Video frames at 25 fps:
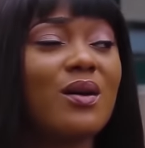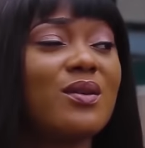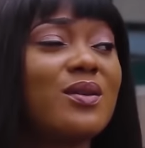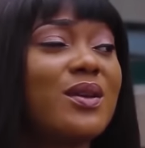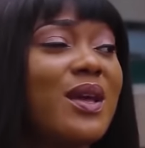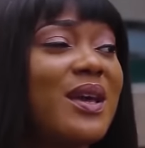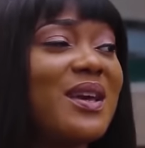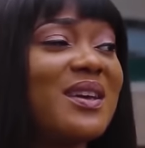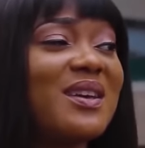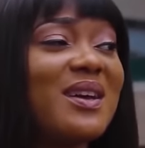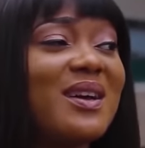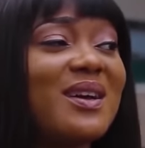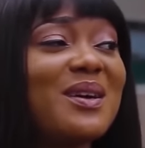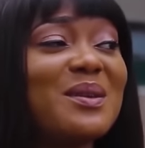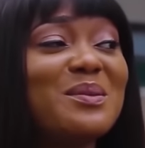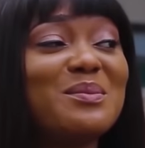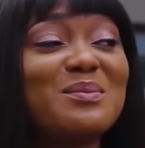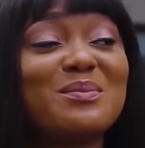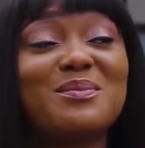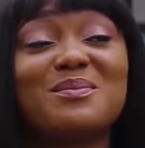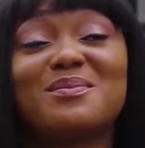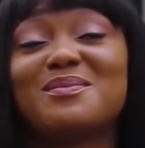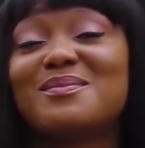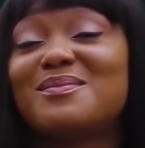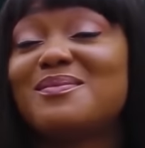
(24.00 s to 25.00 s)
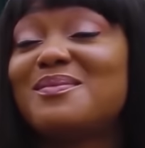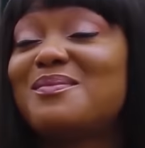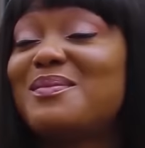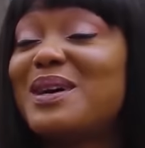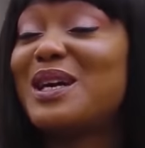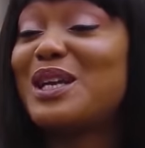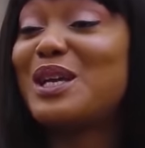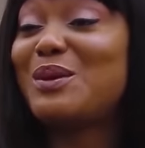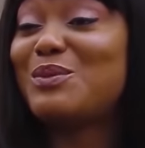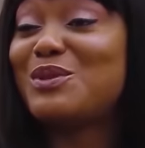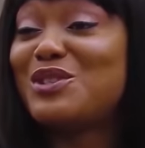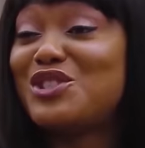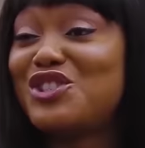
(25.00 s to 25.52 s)
Okay,
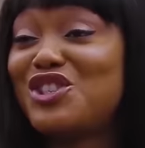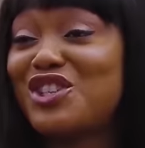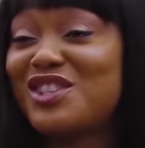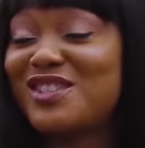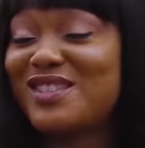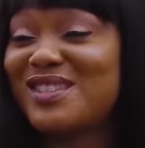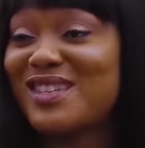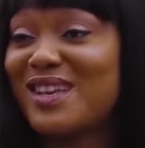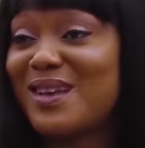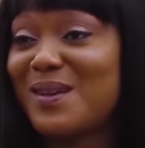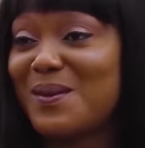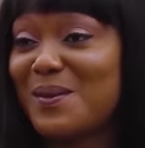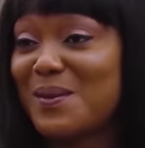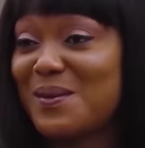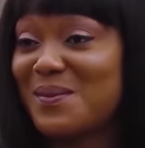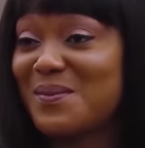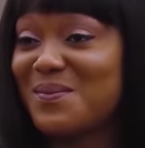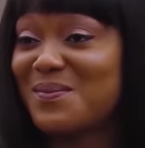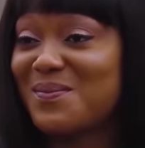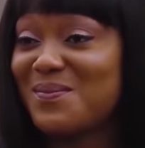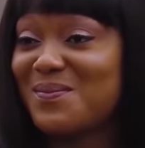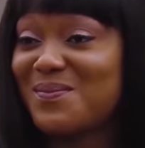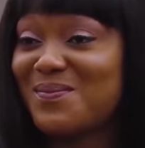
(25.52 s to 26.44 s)
my name is Jessica.